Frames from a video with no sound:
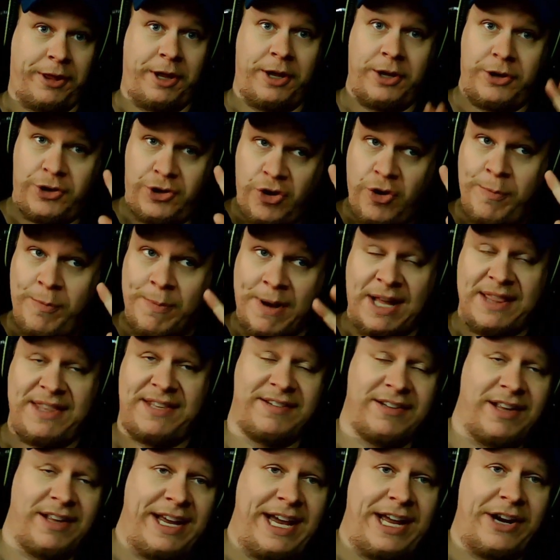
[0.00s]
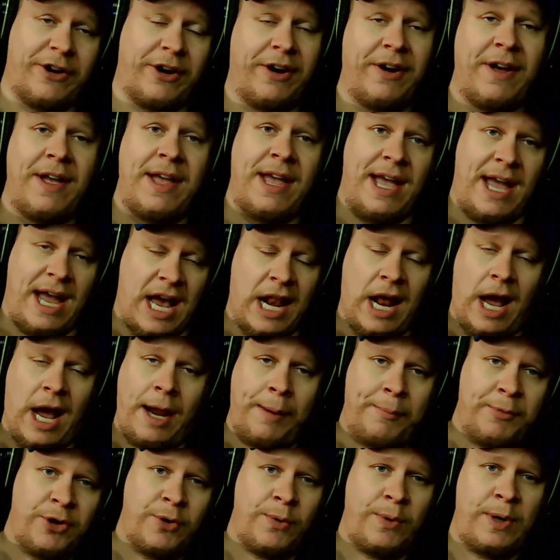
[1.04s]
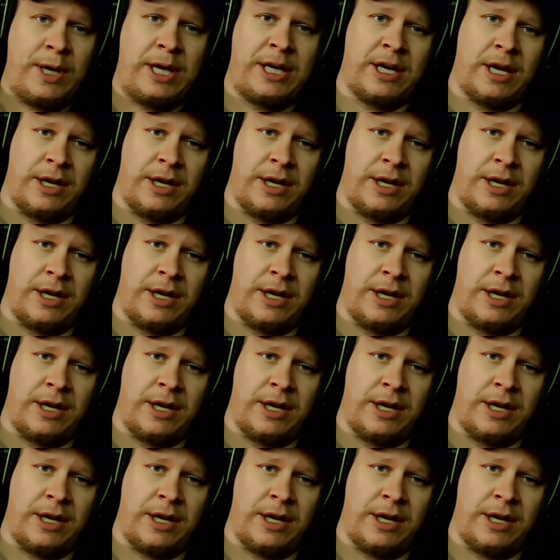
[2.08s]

2 months later, and I'm doing